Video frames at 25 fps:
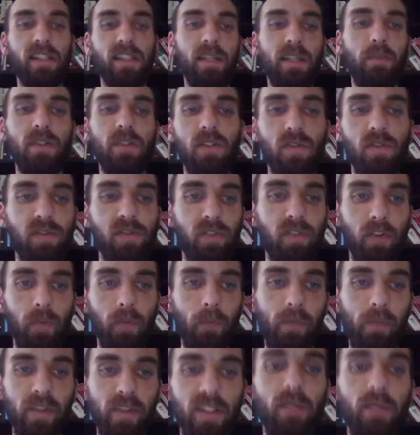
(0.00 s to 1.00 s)
is useful.
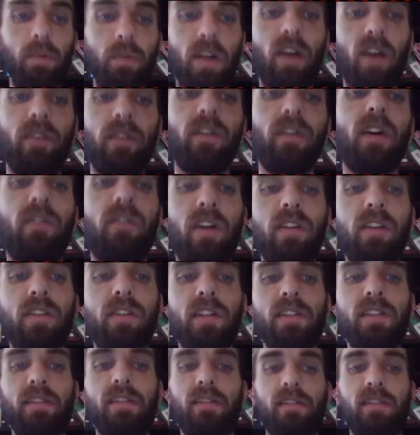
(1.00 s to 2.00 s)
Sleep of all of
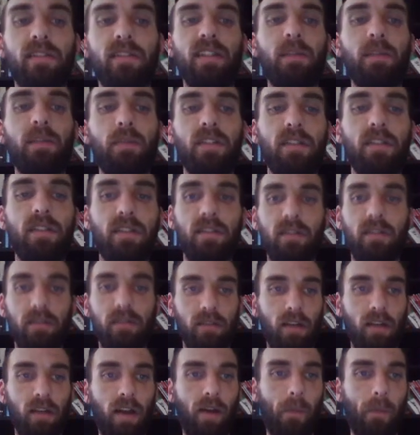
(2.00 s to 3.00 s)
these, sleep is
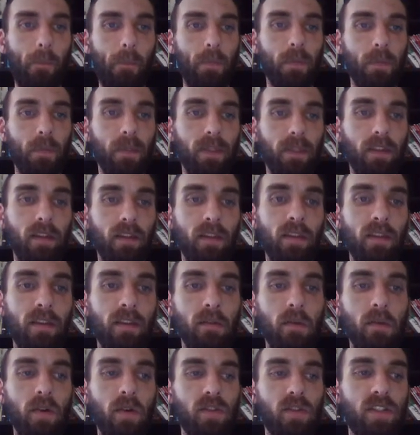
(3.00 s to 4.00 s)
the
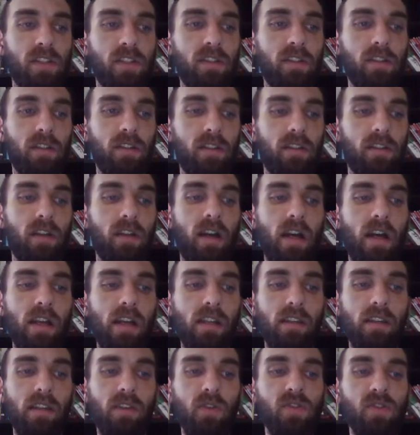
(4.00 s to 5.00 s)
most
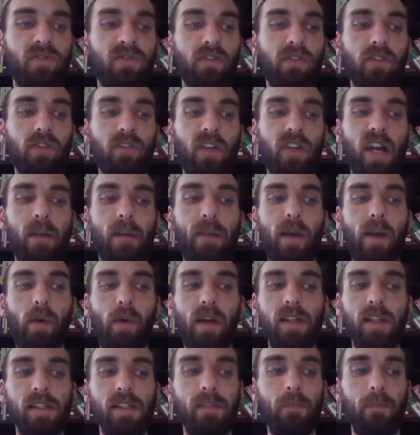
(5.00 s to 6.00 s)
useful combat wise.